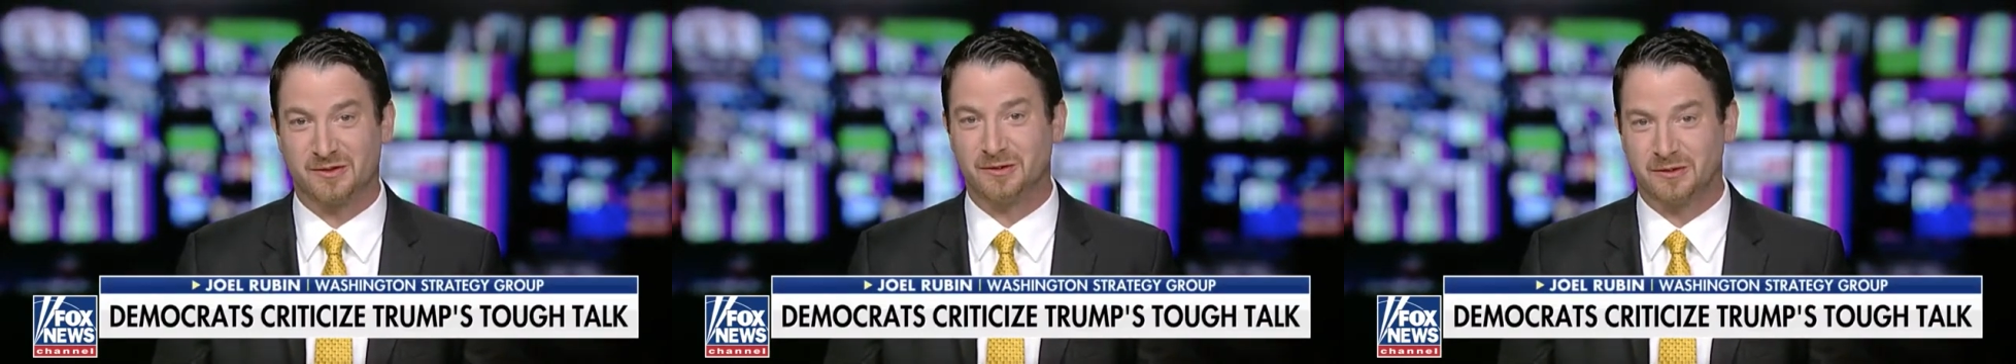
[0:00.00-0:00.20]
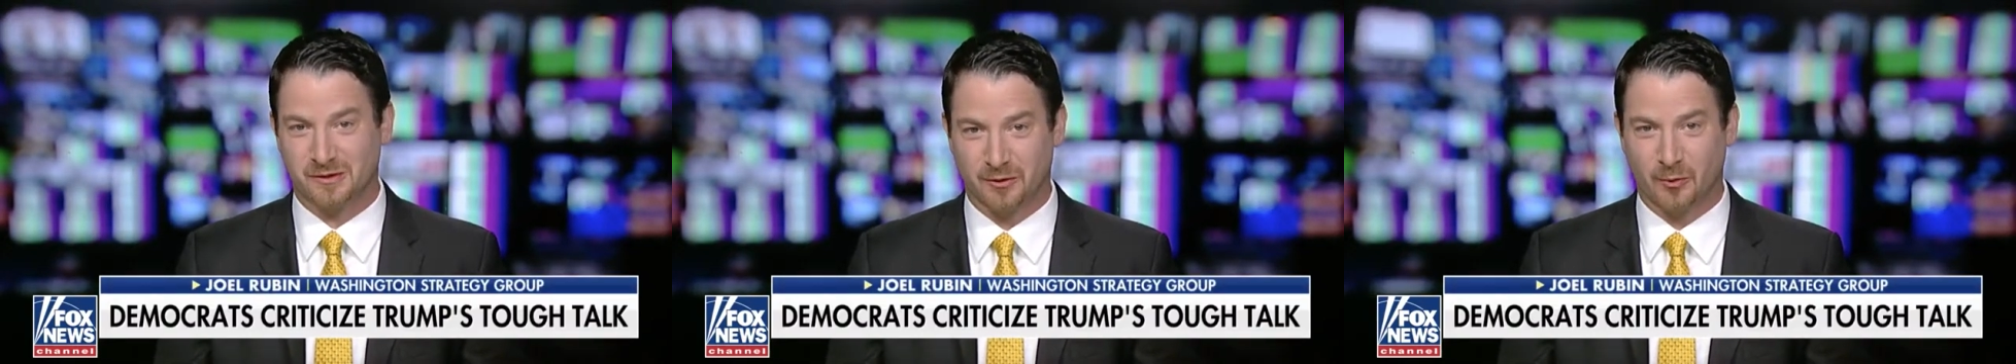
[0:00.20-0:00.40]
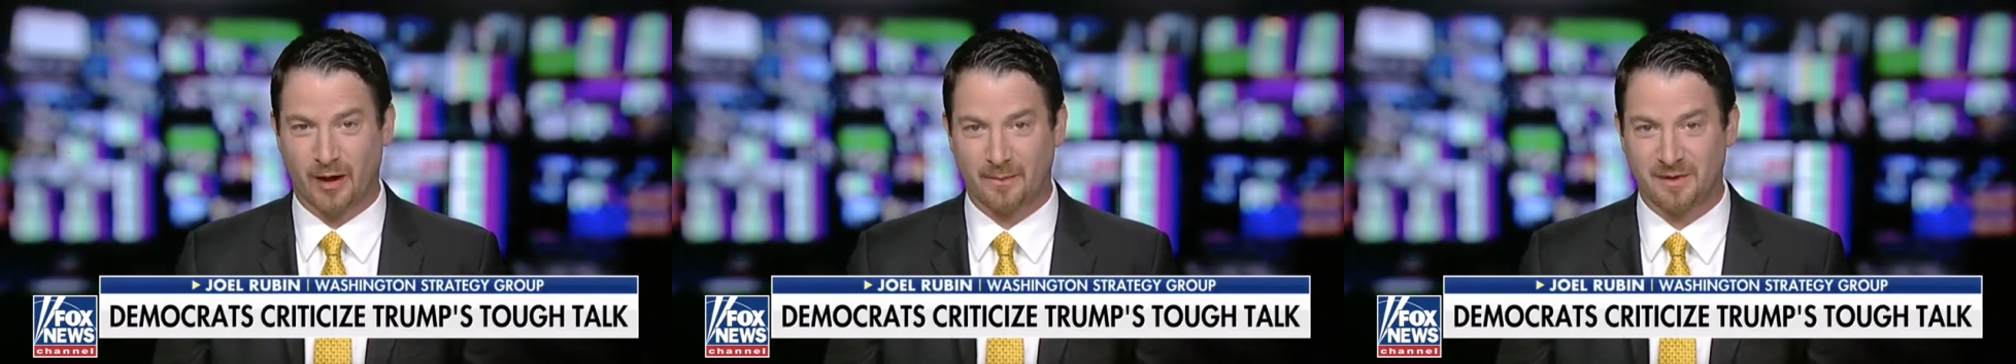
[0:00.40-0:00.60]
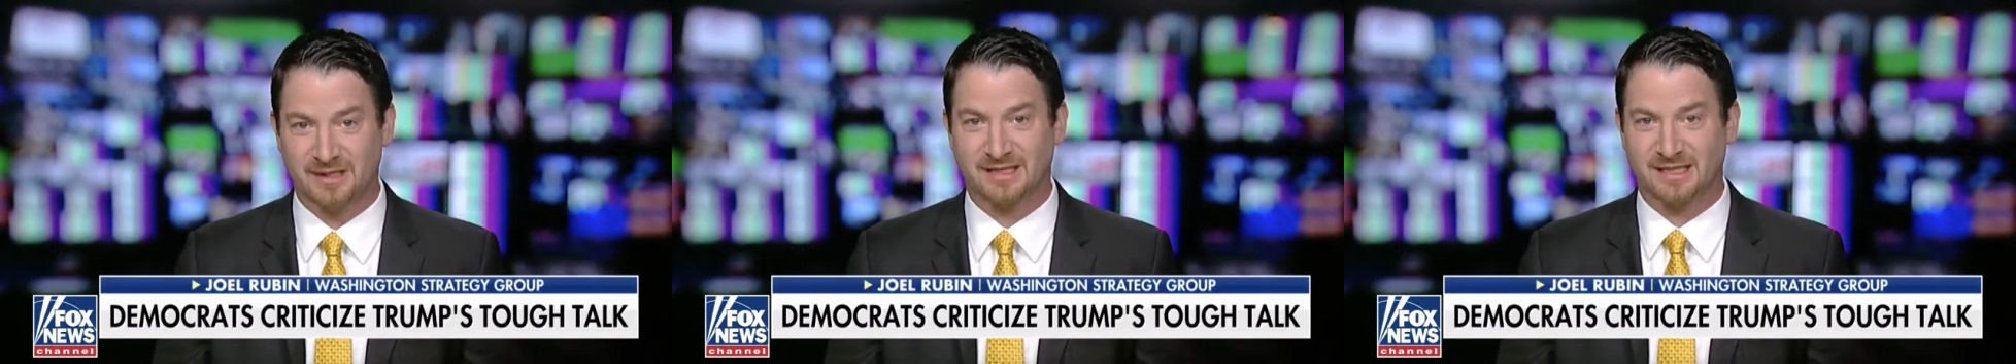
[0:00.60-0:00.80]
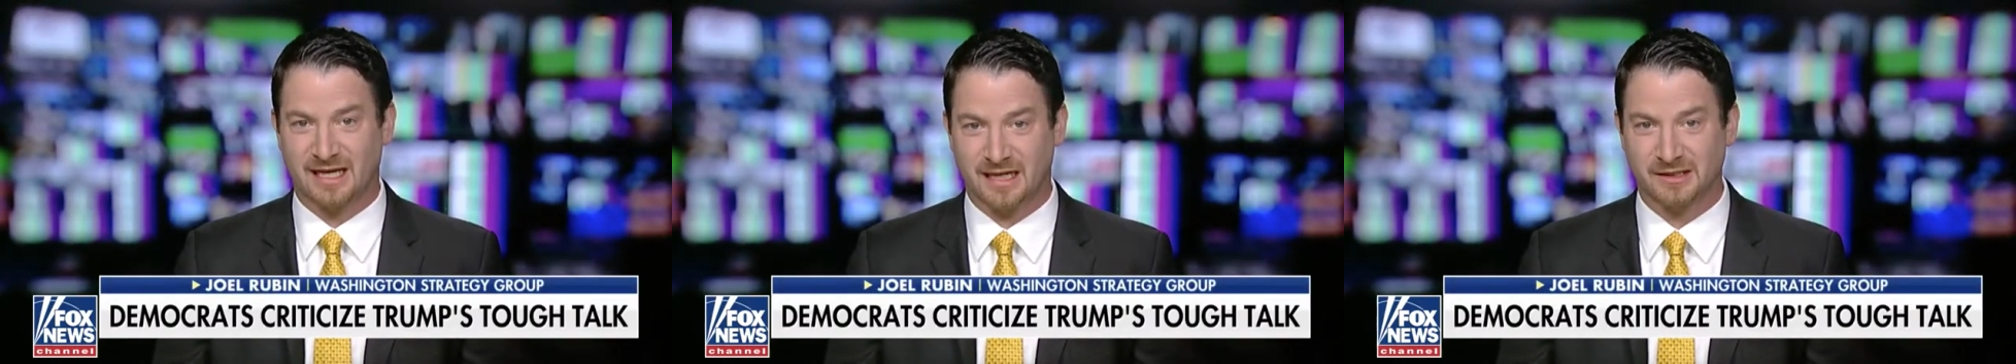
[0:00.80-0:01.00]
nuclear
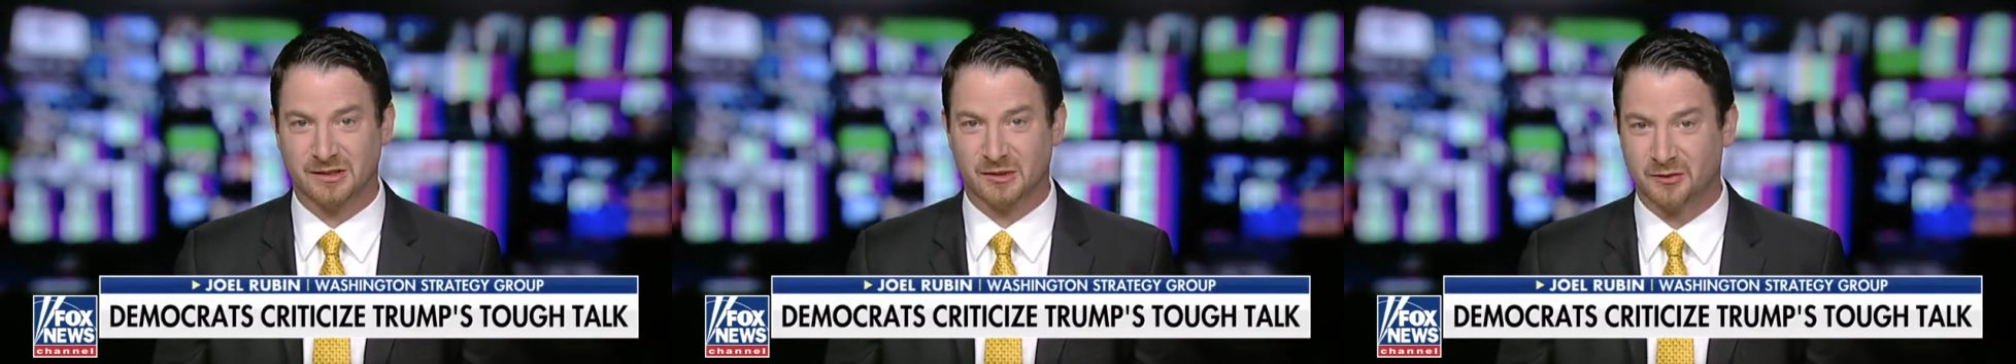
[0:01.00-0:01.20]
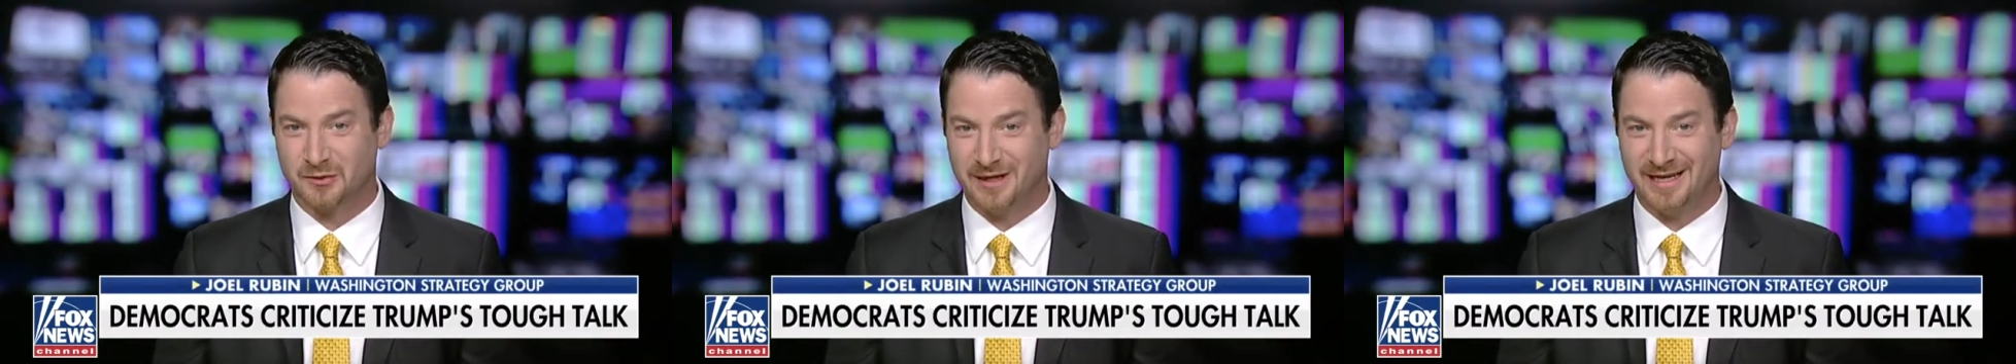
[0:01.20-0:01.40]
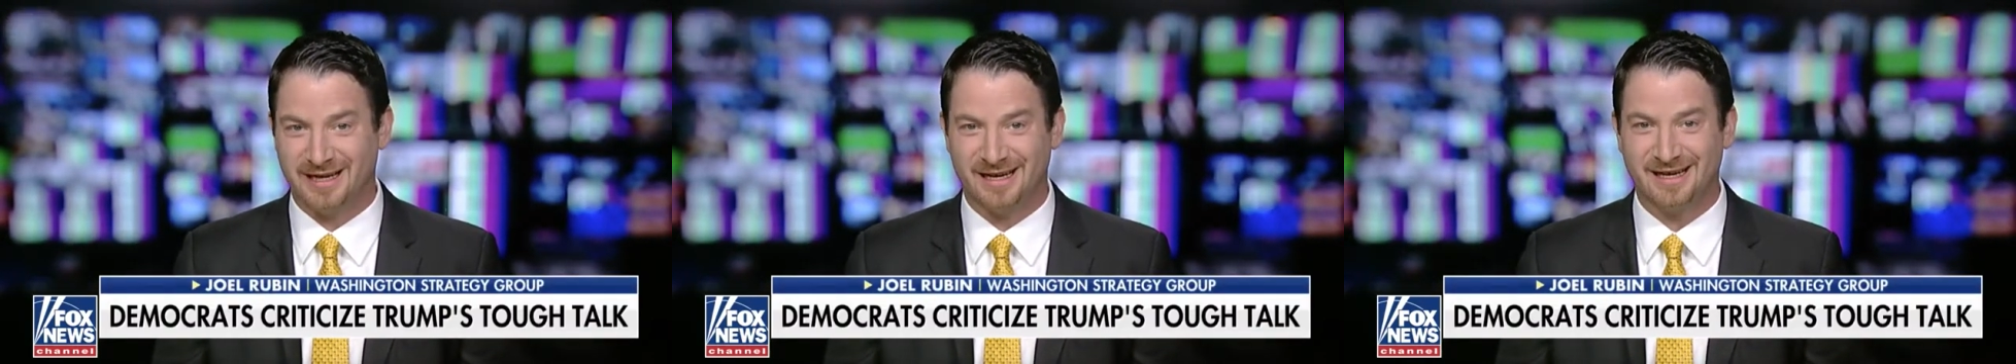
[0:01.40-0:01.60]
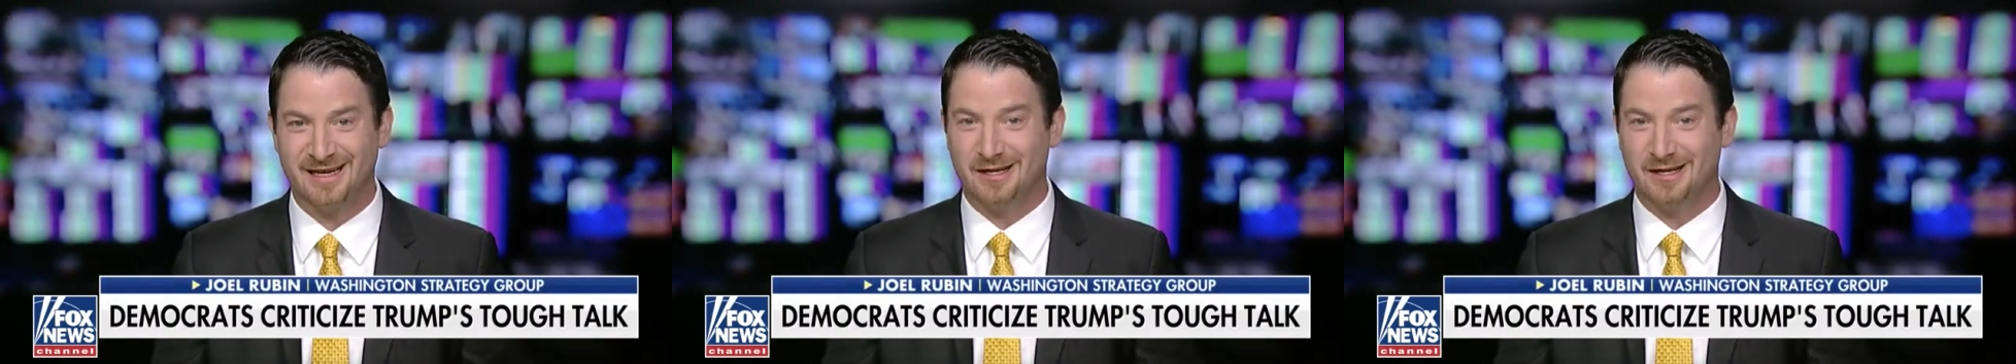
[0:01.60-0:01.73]
weapons against Korea.